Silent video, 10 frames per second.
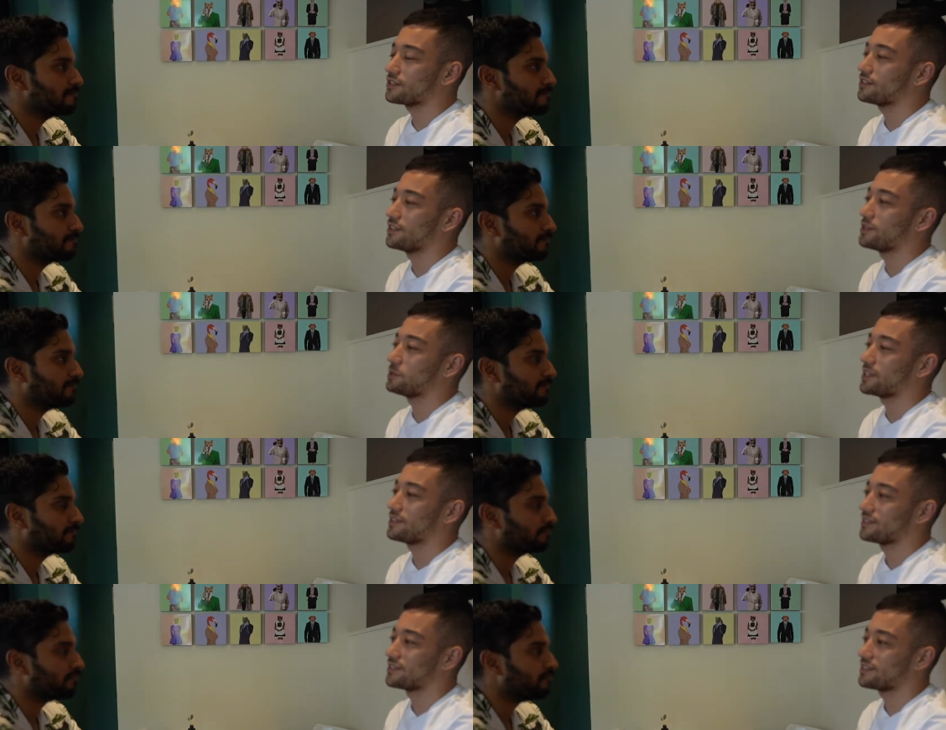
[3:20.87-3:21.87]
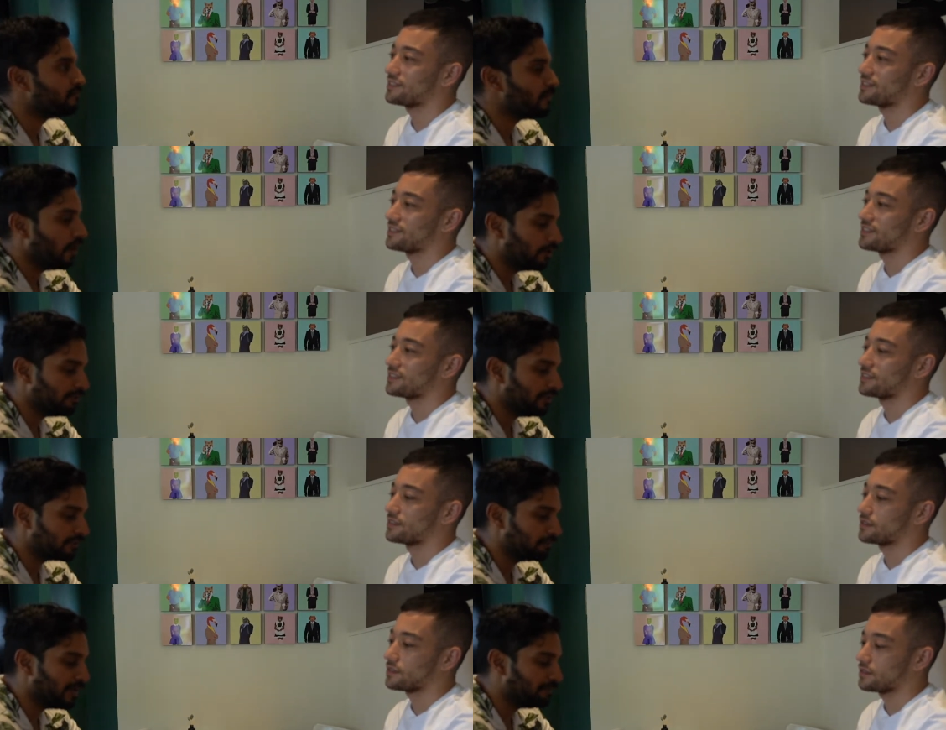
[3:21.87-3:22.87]
Speaker 1: good to know. Man.
Speaker 2: I
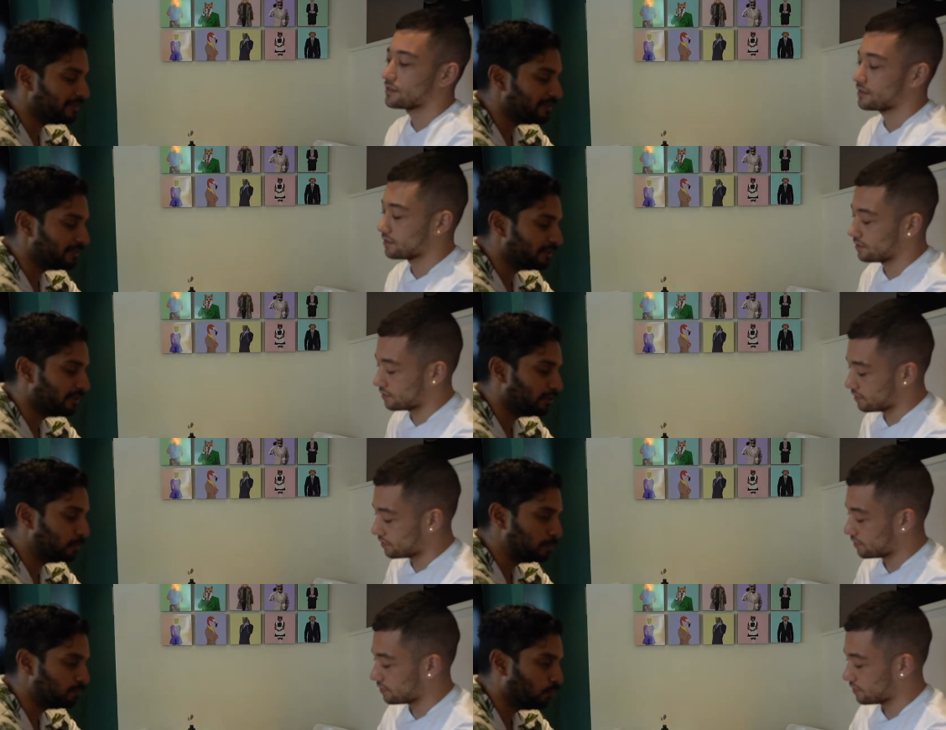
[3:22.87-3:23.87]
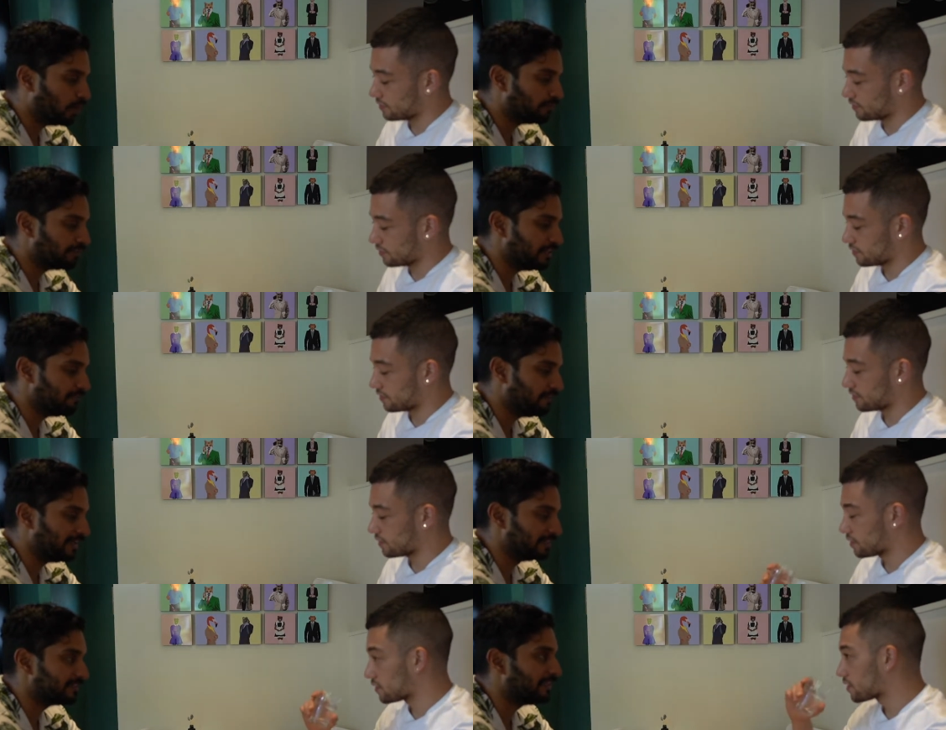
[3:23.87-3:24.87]
think maybe um, one of the
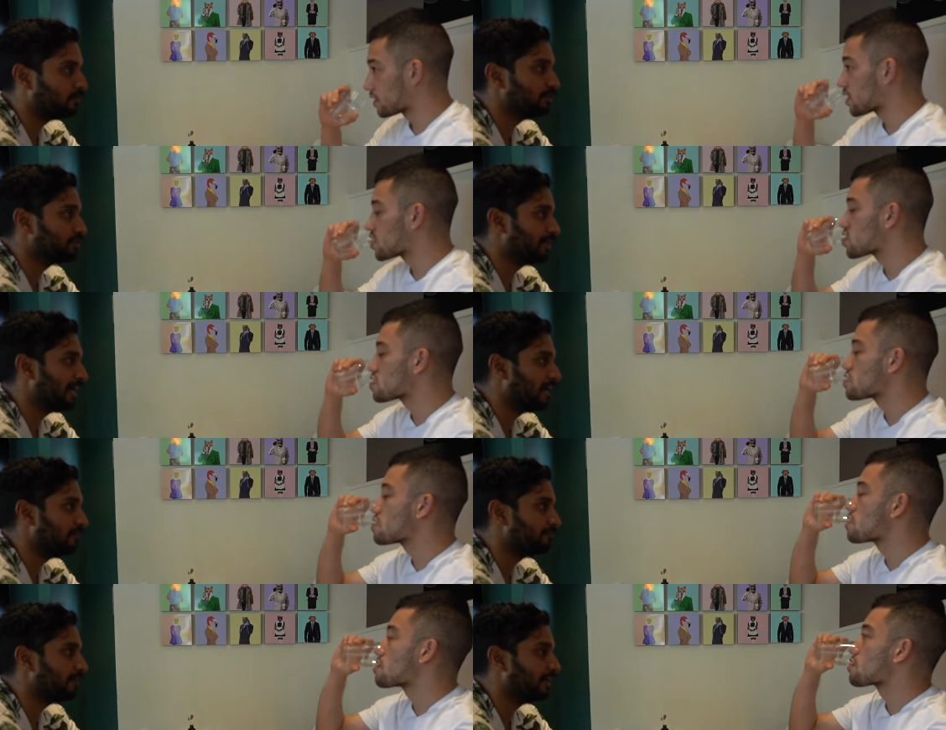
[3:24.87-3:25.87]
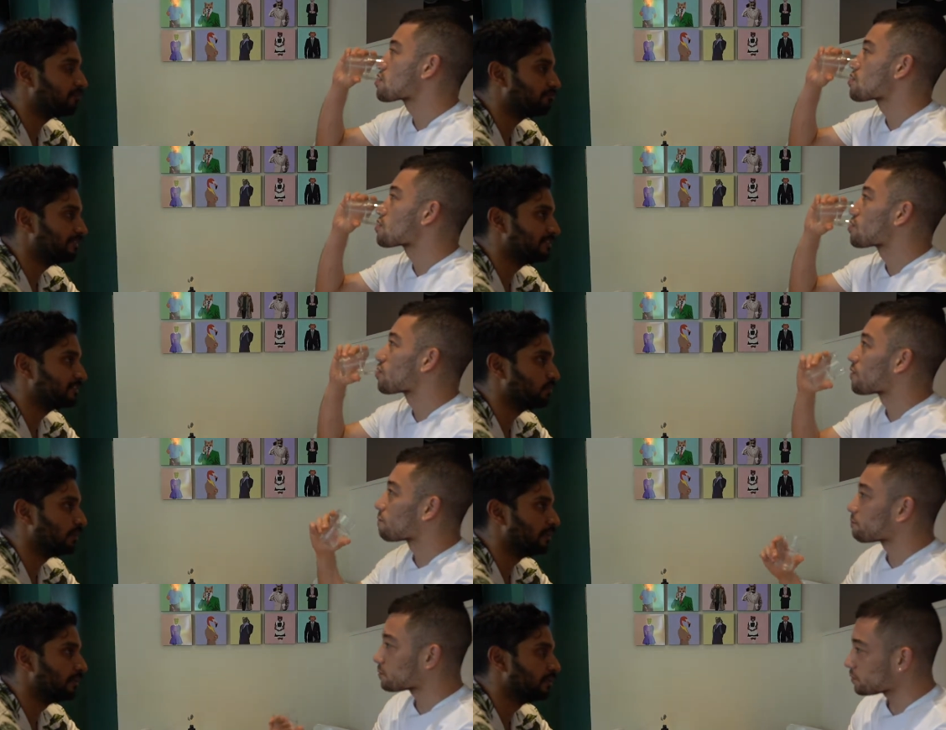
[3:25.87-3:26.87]
events that we should have at Green
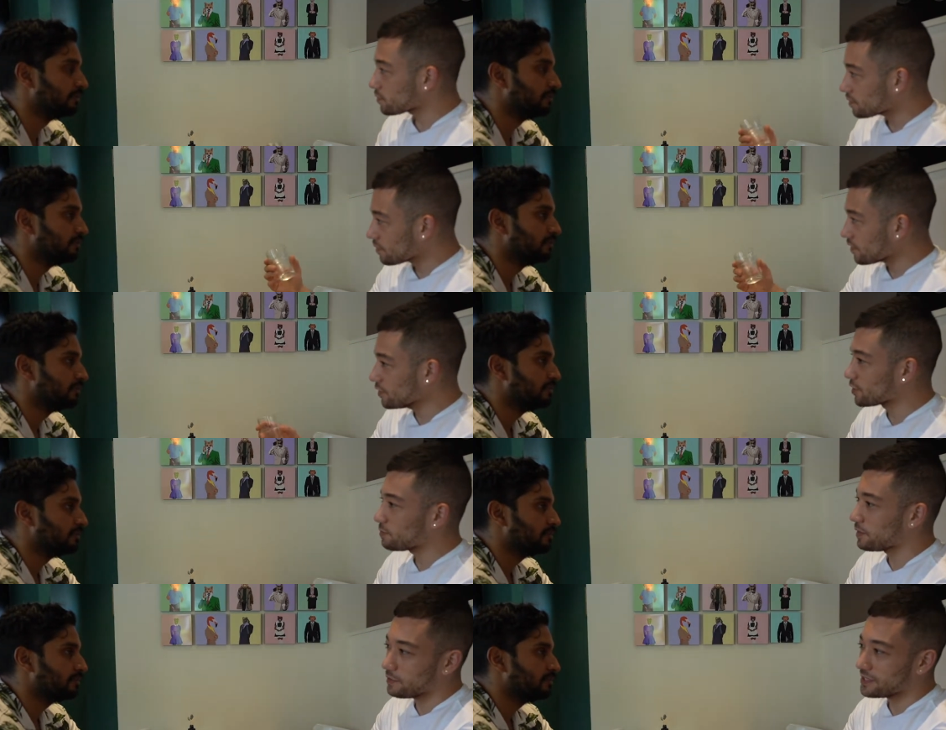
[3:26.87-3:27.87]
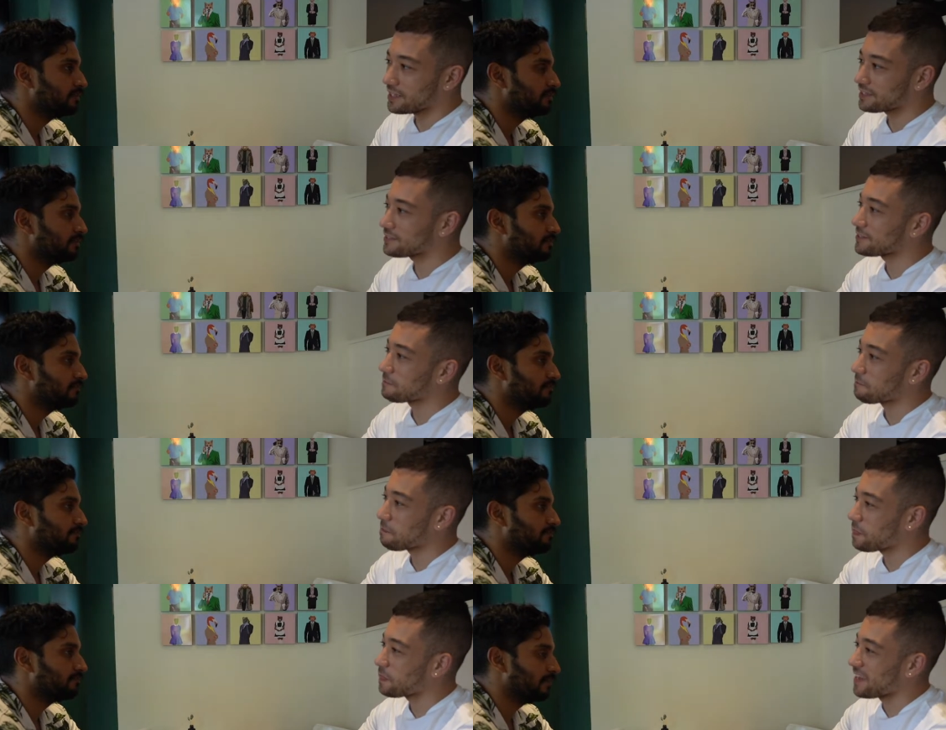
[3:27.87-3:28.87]
Square. Just be me dancing.
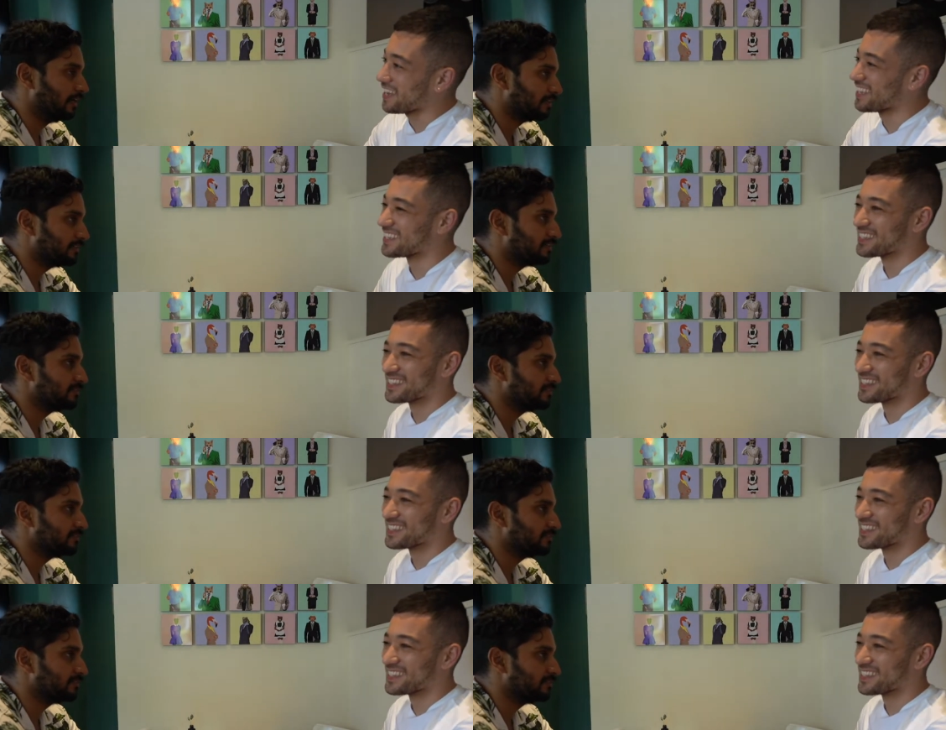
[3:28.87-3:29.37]
Yes.